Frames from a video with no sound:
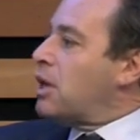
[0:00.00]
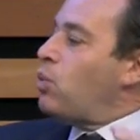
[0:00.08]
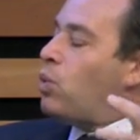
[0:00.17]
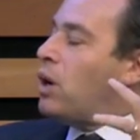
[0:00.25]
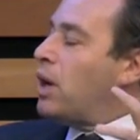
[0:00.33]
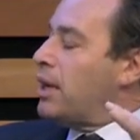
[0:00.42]
They
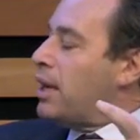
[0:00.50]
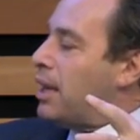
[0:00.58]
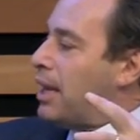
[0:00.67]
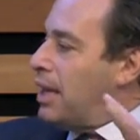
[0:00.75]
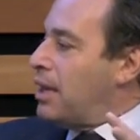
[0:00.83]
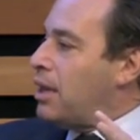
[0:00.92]
want,
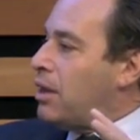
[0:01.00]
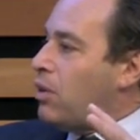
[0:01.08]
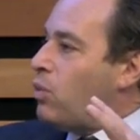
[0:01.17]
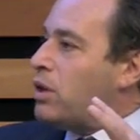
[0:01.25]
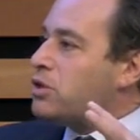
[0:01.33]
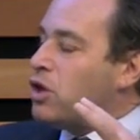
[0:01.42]
eh,
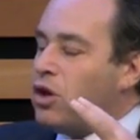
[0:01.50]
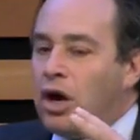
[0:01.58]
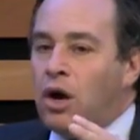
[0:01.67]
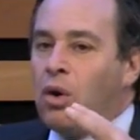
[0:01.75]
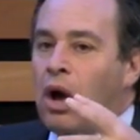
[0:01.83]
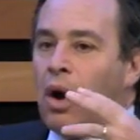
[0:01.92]
they want to
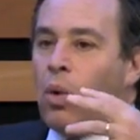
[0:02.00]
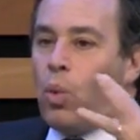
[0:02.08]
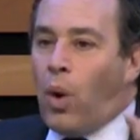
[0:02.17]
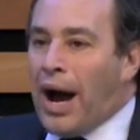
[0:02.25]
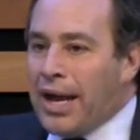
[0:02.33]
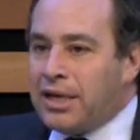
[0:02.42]
know
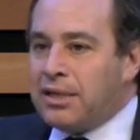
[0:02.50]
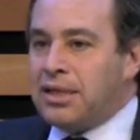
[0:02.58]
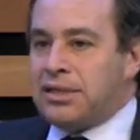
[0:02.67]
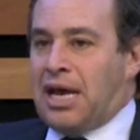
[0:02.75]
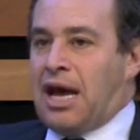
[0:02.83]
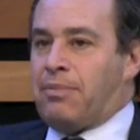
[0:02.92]
why did
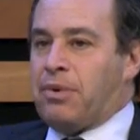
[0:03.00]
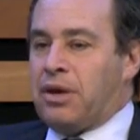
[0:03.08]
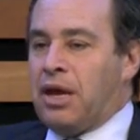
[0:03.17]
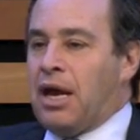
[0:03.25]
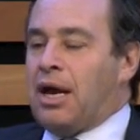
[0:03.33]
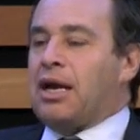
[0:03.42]
this happen,